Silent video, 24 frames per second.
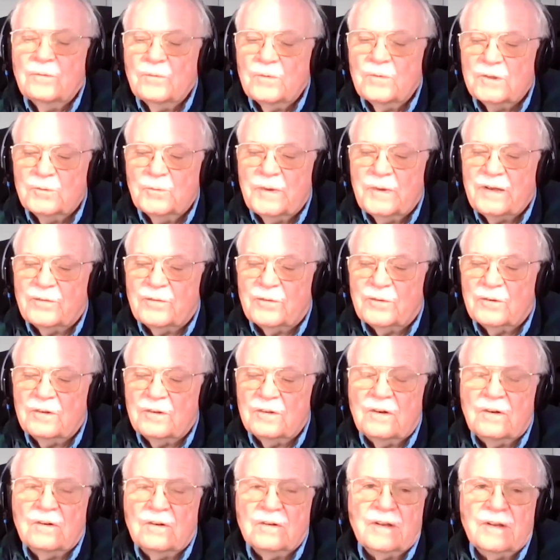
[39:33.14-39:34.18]
will be for a
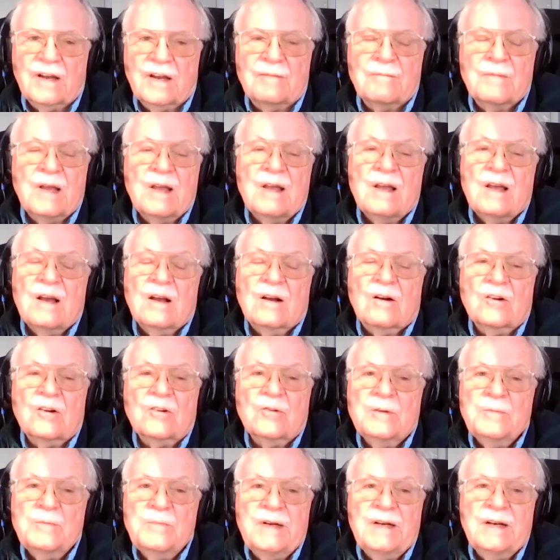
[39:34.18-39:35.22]
long time. Of course,
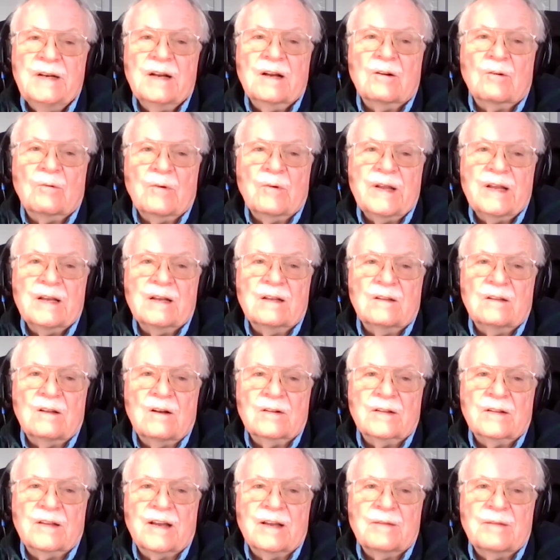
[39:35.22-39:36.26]
we've been in Korea a
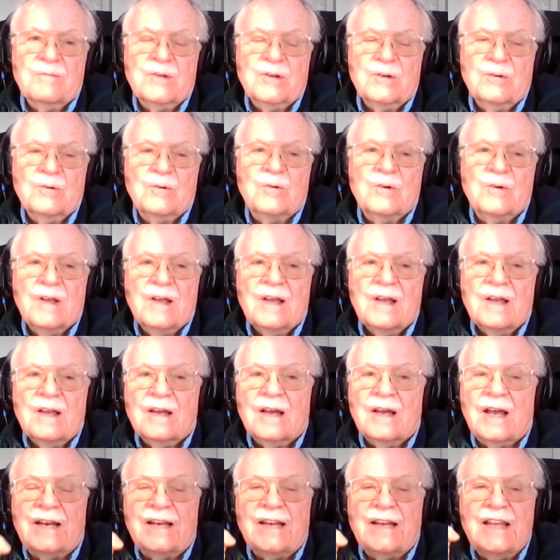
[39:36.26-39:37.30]
long time too.
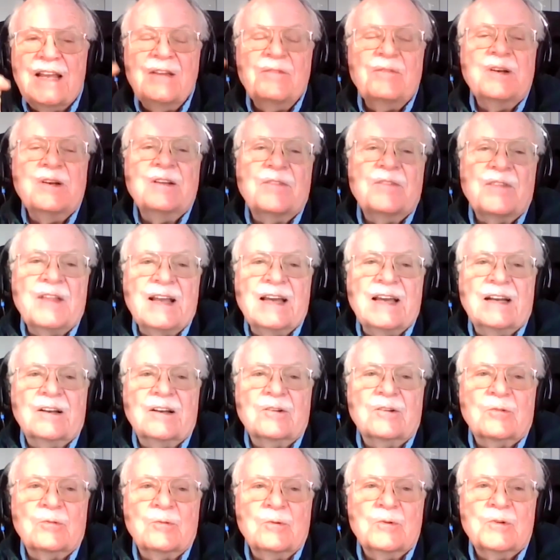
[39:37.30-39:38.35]
And even if they get a
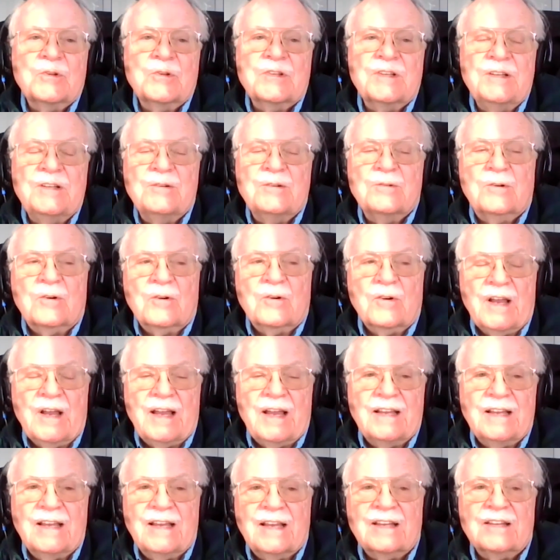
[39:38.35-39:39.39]
truce in
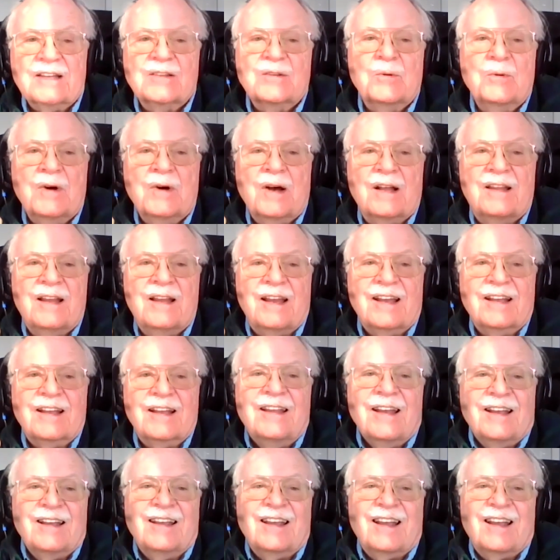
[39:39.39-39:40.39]
Ukraine, guess what, Ed?